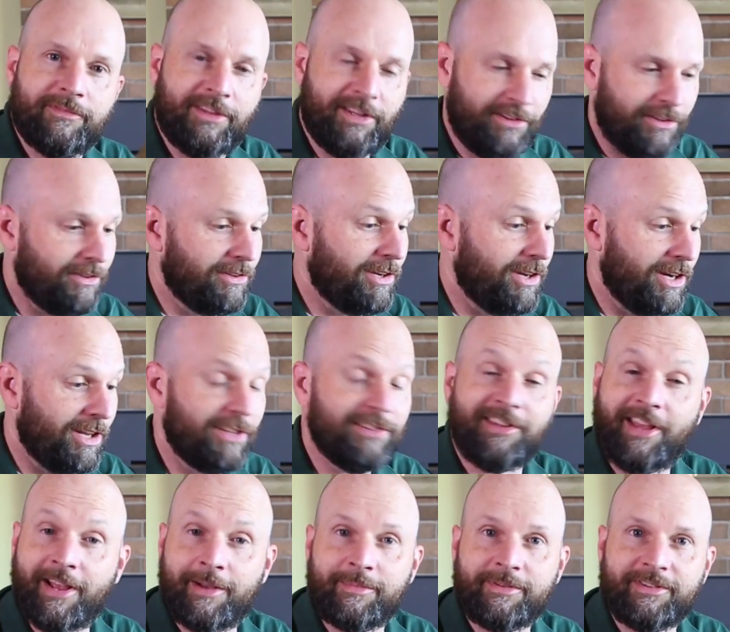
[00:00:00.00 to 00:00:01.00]
This is a good
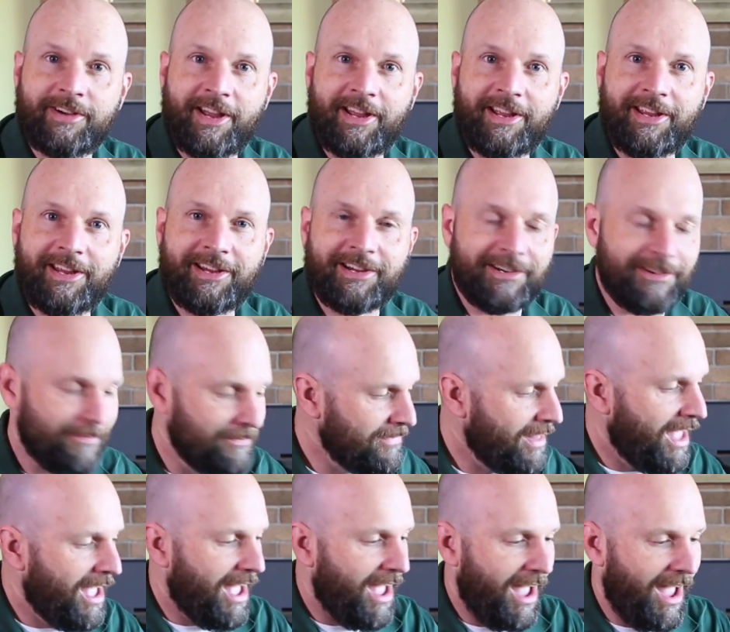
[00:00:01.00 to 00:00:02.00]
example right here.
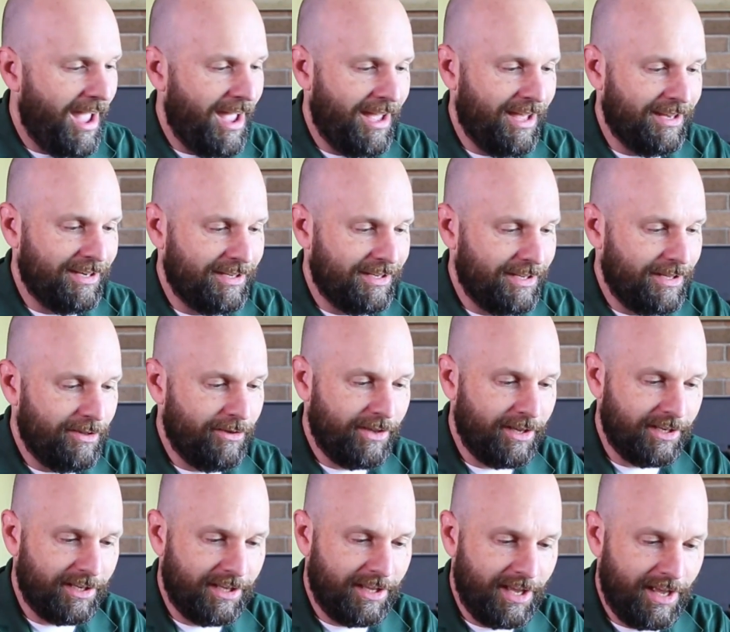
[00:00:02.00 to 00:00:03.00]
And you
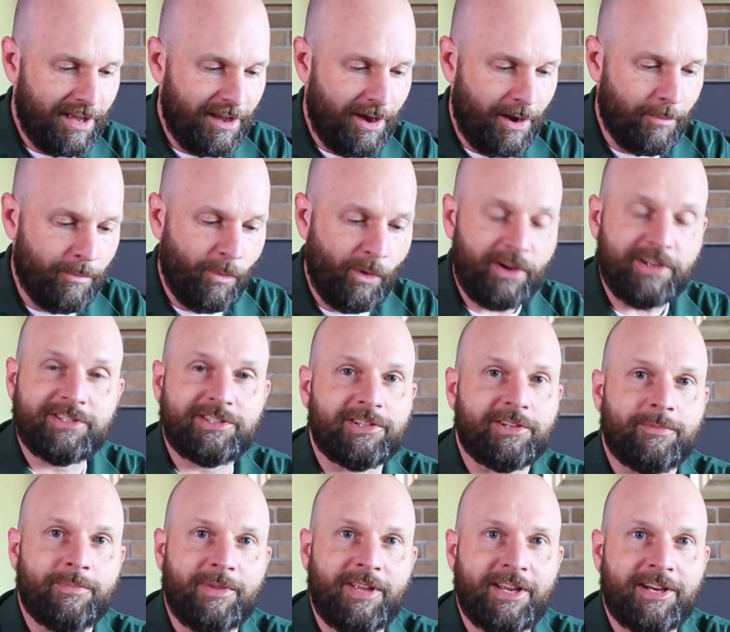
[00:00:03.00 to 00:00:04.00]
can get a
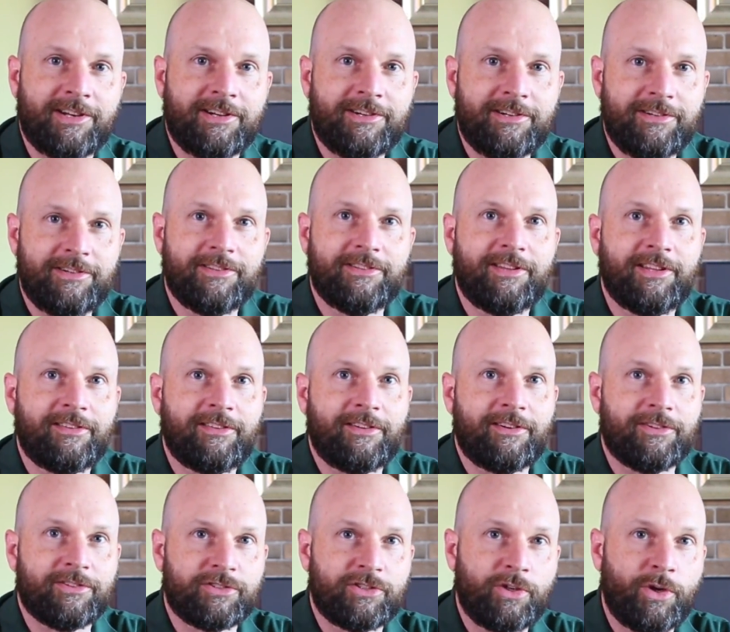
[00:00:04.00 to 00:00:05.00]
moisture meter, this
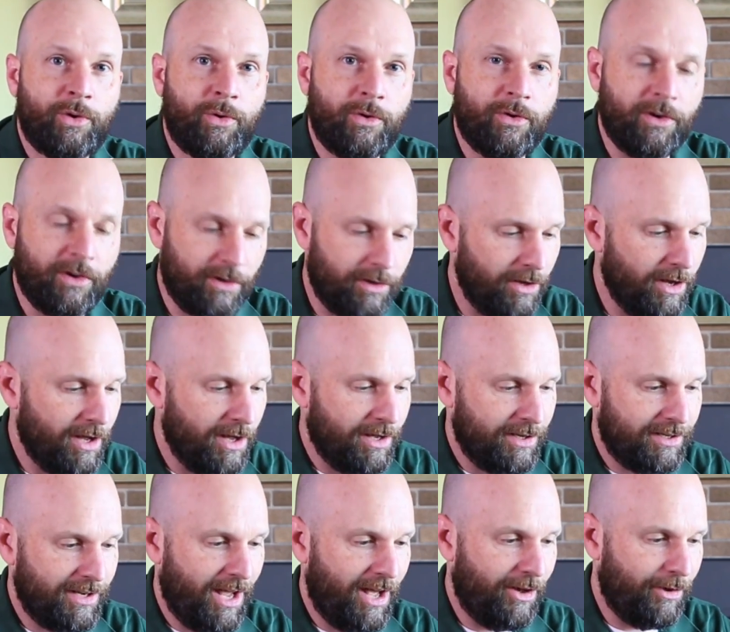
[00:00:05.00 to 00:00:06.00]
little tool,
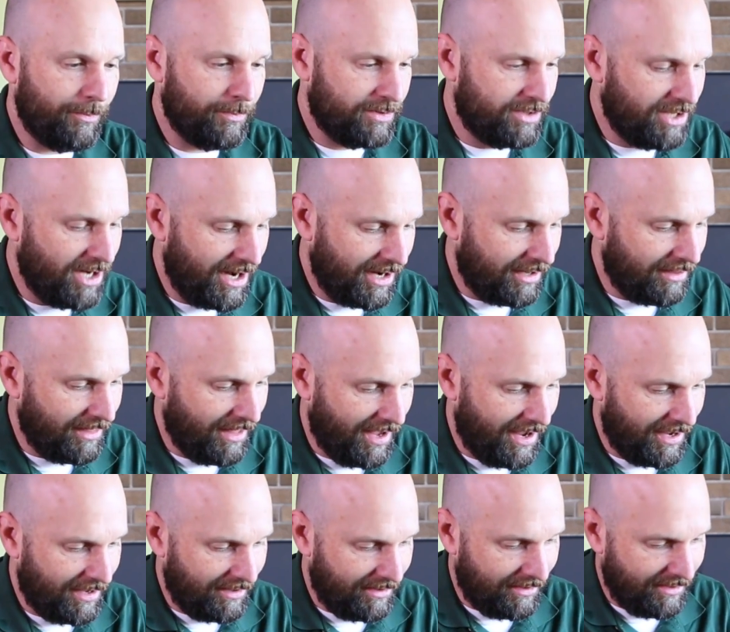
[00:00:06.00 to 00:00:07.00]
to help check
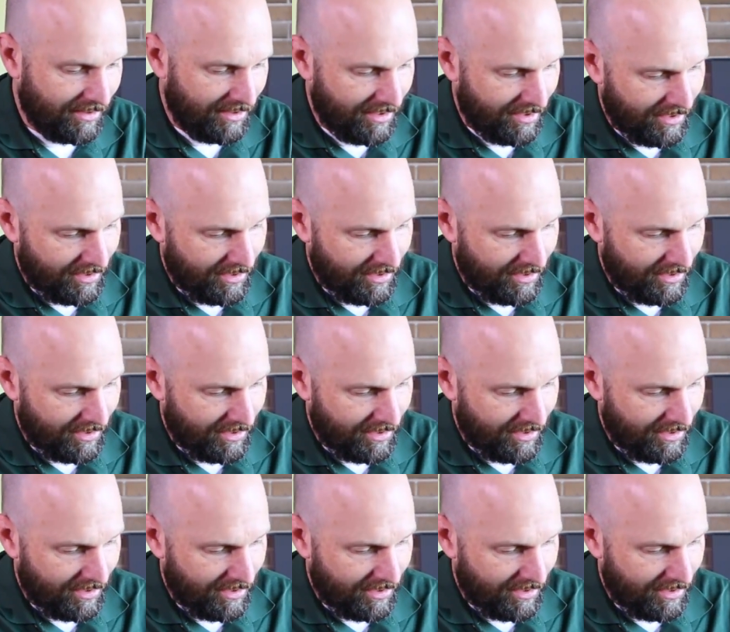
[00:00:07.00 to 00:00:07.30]
that.